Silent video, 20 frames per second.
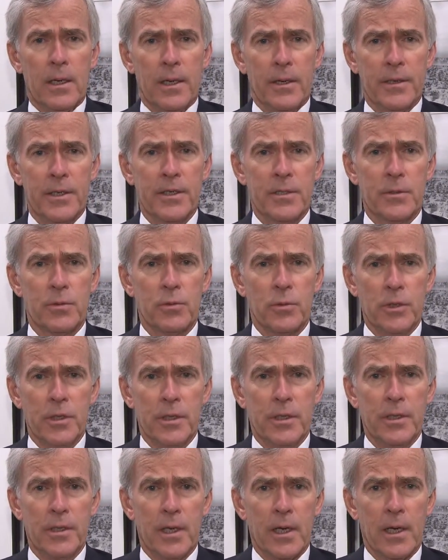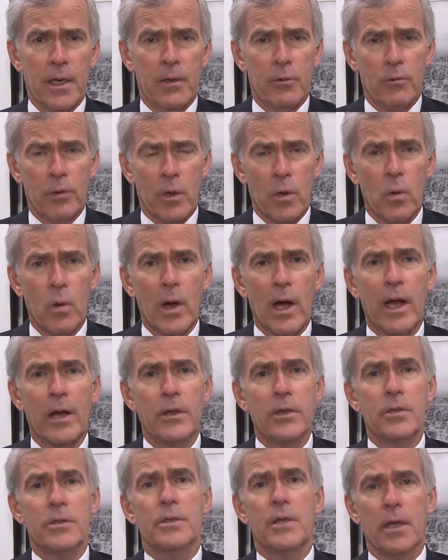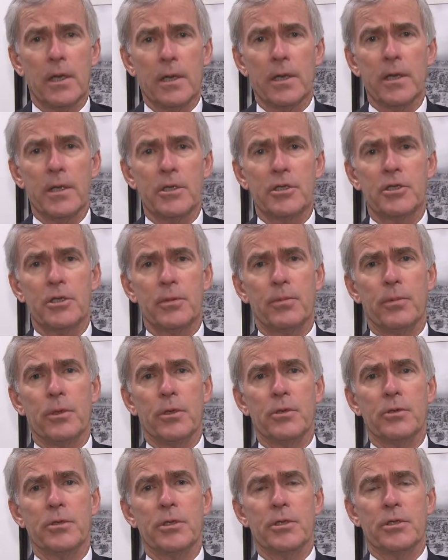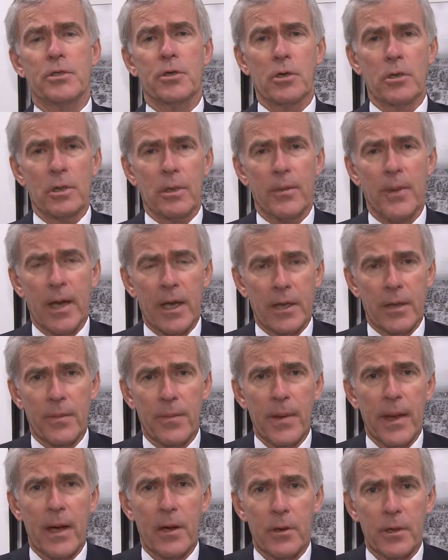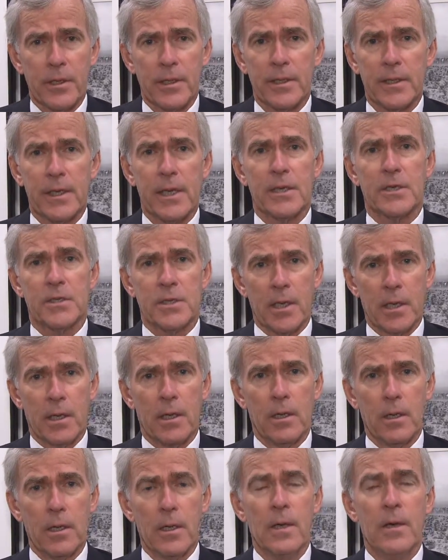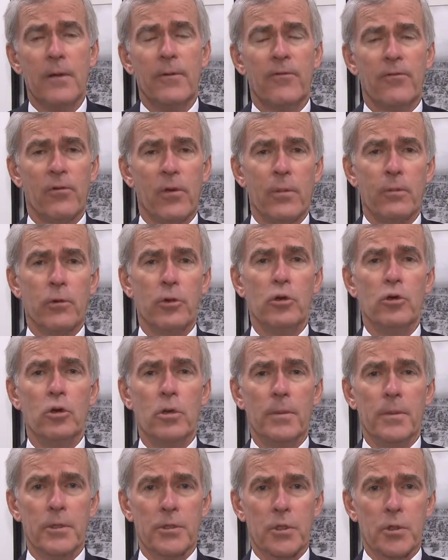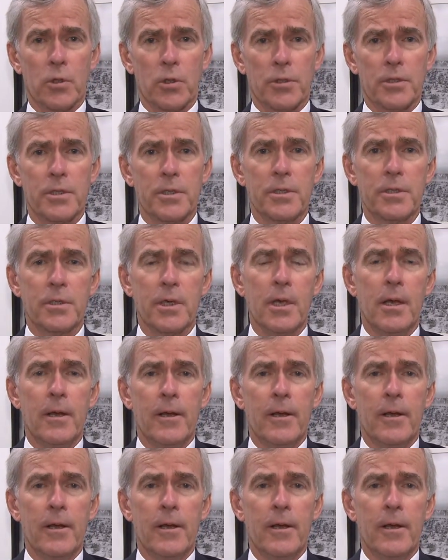This would require utilities to produce a certain amount of the power that they sell from renewable sources.